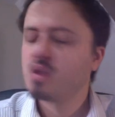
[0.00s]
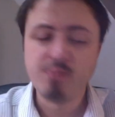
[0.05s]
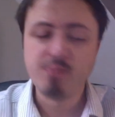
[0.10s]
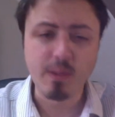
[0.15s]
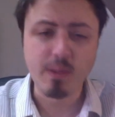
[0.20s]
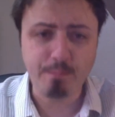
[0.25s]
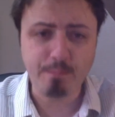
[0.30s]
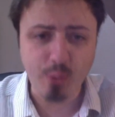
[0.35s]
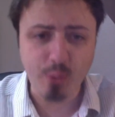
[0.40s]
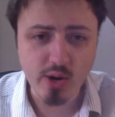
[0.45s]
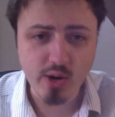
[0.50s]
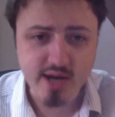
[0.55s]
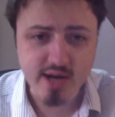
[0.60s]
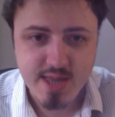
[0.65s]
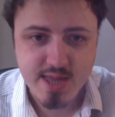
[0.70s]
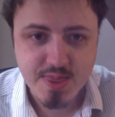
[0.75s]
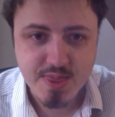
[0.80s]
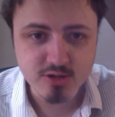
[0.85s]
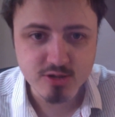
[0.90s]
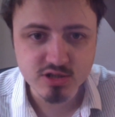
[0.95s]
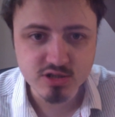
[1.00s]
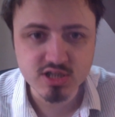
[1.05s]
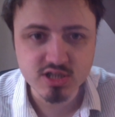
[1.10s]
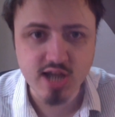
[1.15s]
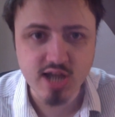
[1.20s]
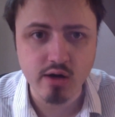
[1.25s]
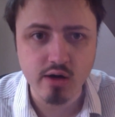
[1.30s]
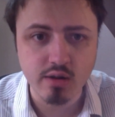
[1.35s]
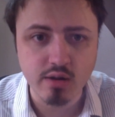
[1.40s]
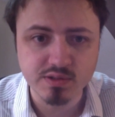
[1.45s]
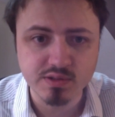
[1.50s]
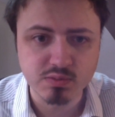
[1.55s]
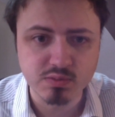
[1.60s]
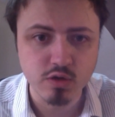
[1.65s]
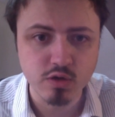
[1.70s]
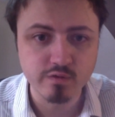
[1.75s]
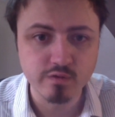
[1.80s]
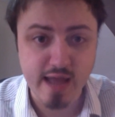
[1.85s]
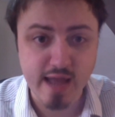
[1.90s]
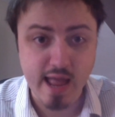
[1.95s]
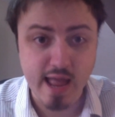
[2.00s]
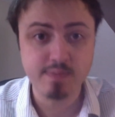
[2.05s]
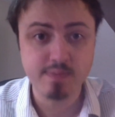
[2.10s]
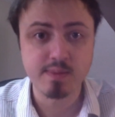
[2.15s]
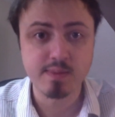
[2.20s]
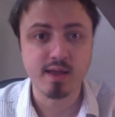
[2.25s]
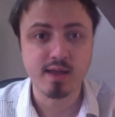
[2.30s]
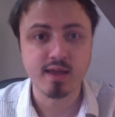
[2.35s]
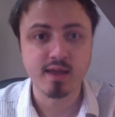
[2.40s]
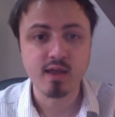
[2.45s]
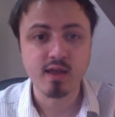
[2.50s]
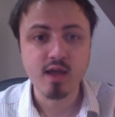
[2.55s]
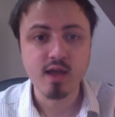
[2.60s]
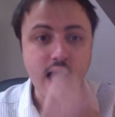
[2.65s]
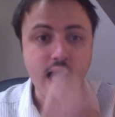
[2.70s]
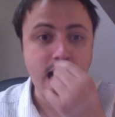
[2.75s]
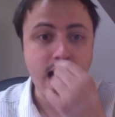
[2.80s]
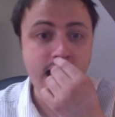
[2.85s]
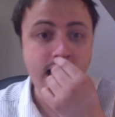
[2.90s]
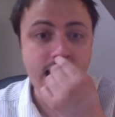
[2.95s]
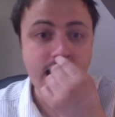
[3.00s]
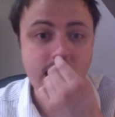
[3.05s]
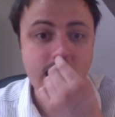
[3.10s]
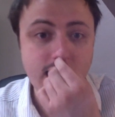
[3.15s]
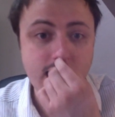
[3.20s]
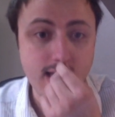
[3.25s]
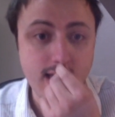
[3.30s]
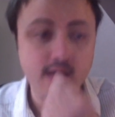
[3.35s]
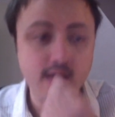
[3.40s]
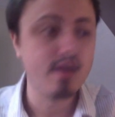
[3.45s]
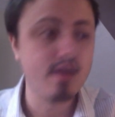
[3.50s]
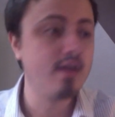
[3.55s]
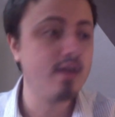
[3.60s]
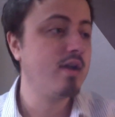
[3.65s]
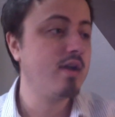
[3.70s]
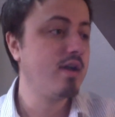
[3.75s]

But boy, can those scarabs move, can't they? Ah!